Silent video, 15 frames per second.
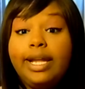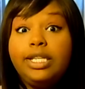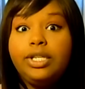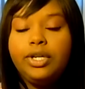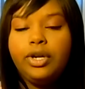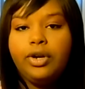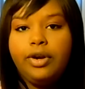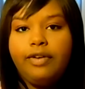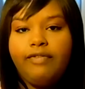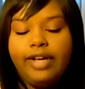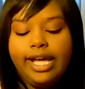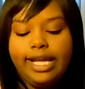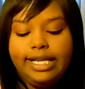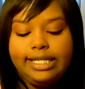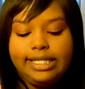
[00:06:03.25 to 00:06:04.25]
I took her
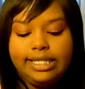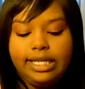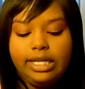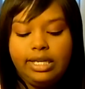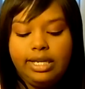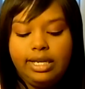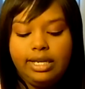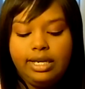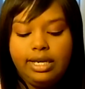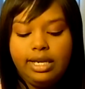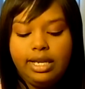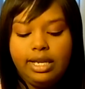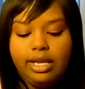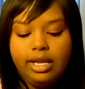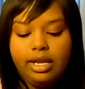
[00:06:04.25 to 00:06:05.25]
advice,
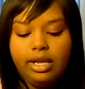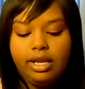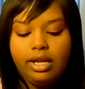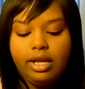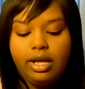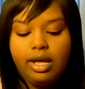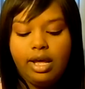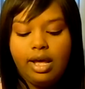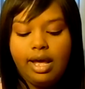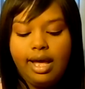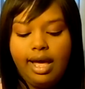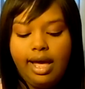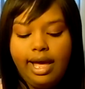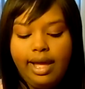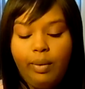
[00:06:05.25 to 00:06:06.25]
and
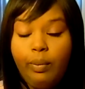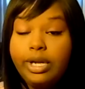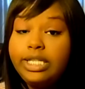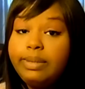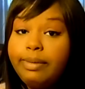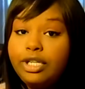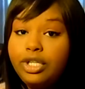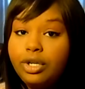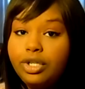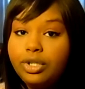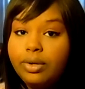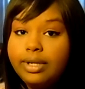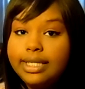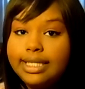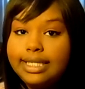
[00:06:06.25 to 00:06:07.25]
I went to my
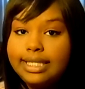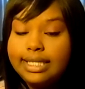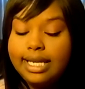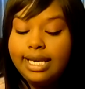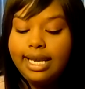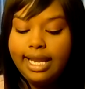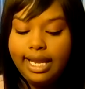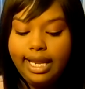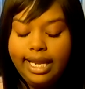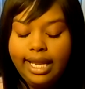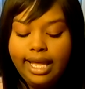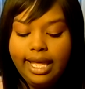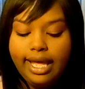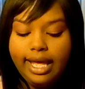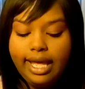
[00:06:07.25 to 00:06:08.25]
church on
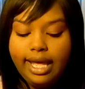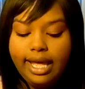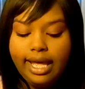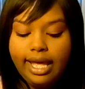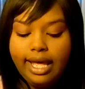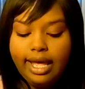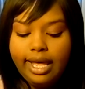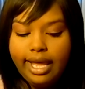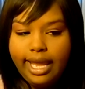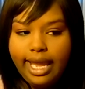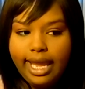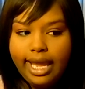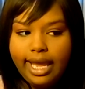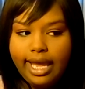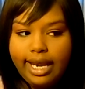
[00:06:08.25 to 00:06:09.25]
Sunday.
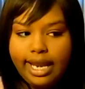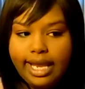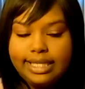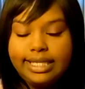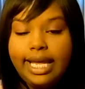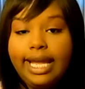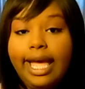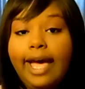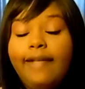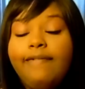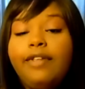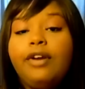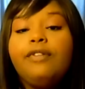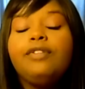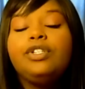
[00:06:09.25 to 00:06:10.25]
And as I
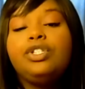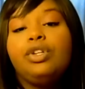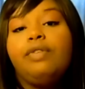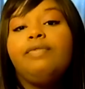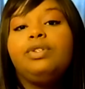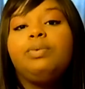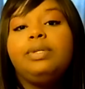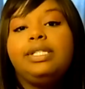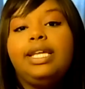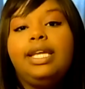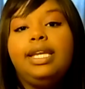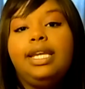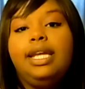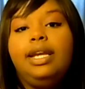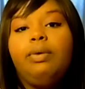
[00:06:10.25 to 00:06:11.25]
got there, the service was
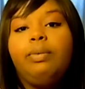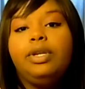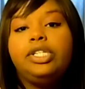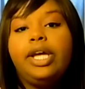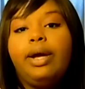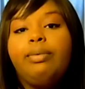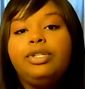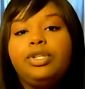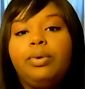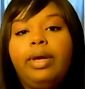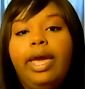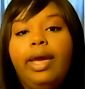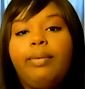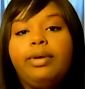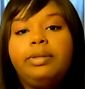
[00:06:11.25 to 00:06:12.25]
ending, which I was
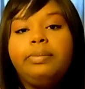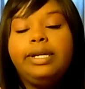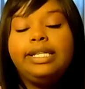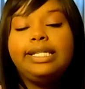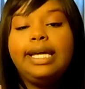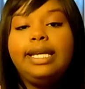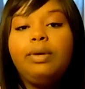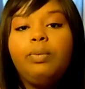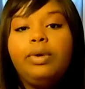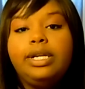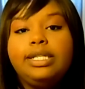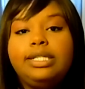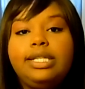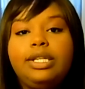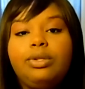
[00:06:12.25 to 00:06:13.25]
okay with because I didn't
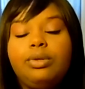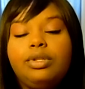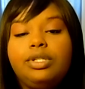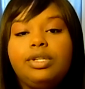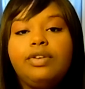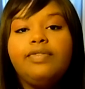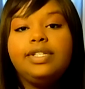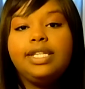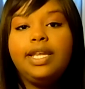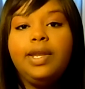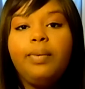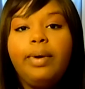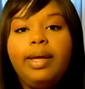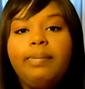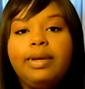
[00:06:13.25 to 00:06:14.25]
want to sit through the service
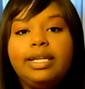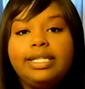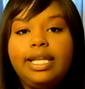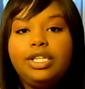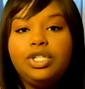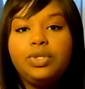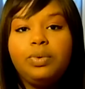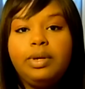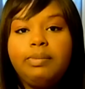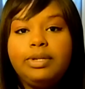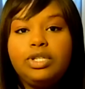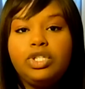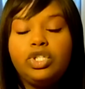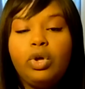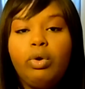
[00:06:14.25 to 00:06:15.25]
anyway because I just would have
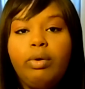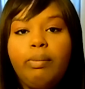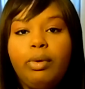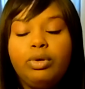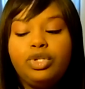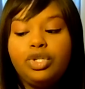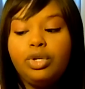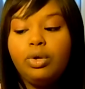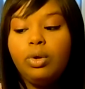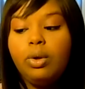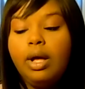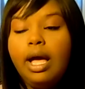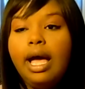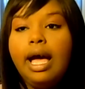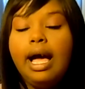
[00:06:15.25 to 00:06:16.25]
been so
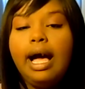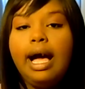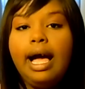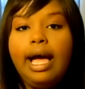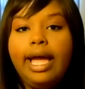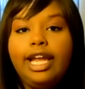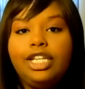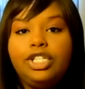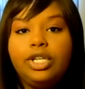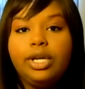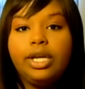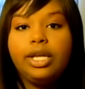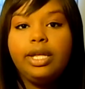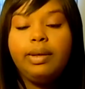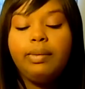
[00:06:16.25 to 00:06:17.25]
emotional. I
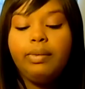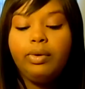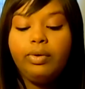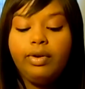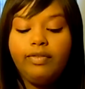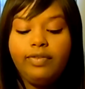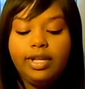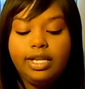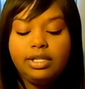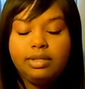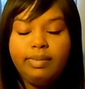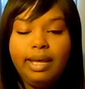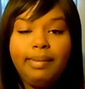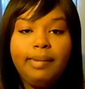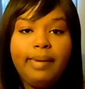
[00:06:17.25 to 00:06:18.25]
took
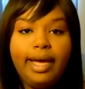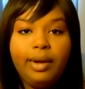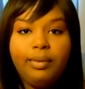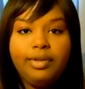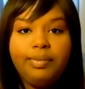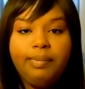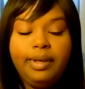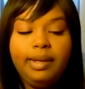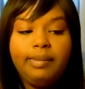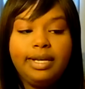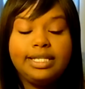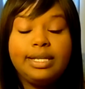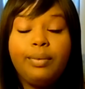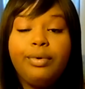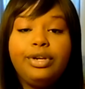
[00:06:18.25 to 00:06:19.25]
Griffin's baby bag with me
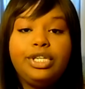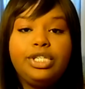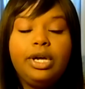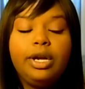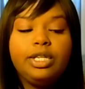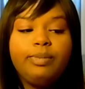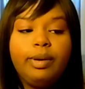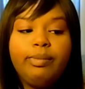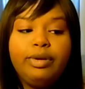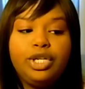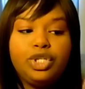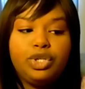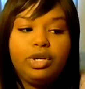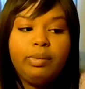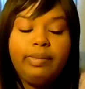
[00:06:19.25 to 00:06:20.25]
because I wanted to talk to my
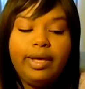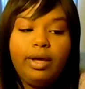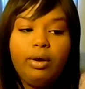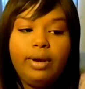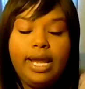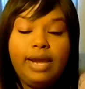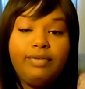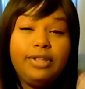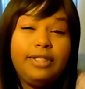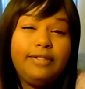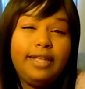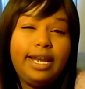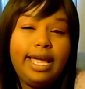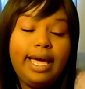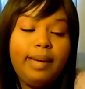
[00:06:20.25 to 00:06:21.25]
preacher about
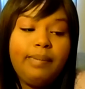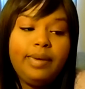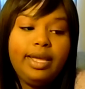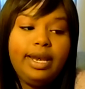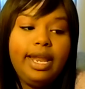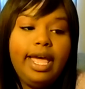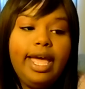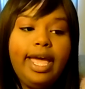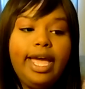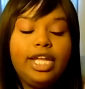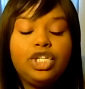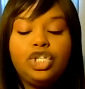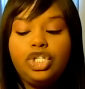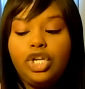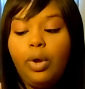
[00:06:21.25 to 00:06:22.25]
everything that had happened
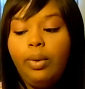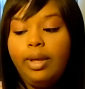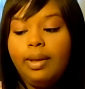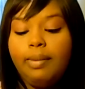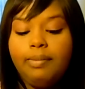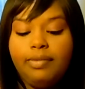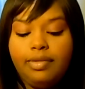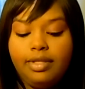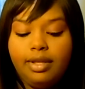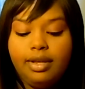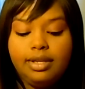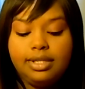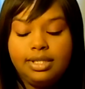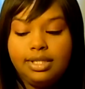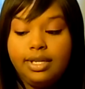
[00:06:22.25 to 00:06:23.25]
and show him
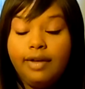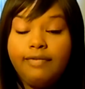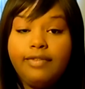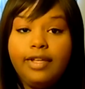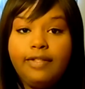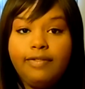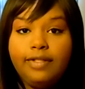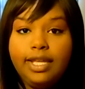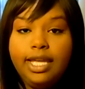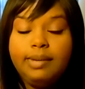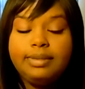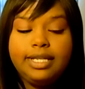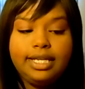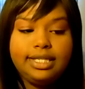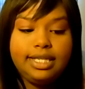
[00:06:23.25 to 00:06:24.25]
the stuff the
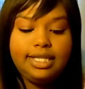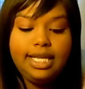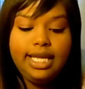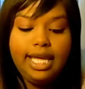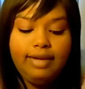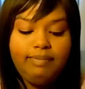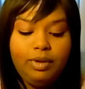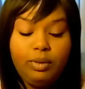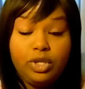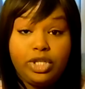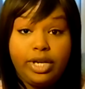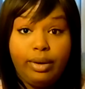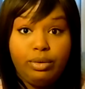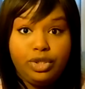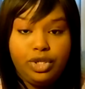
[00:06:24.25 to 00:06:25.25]
keepsakes that they gave me,
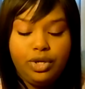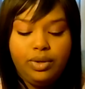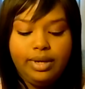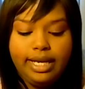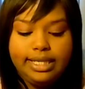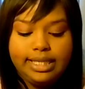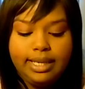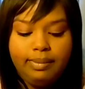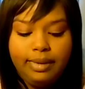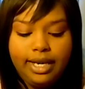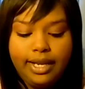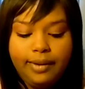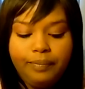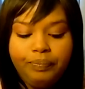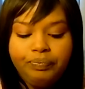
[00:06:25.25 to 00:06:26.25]
which I will show you guys in a
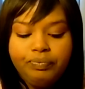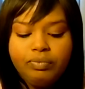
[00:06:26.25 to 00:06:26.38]
minute.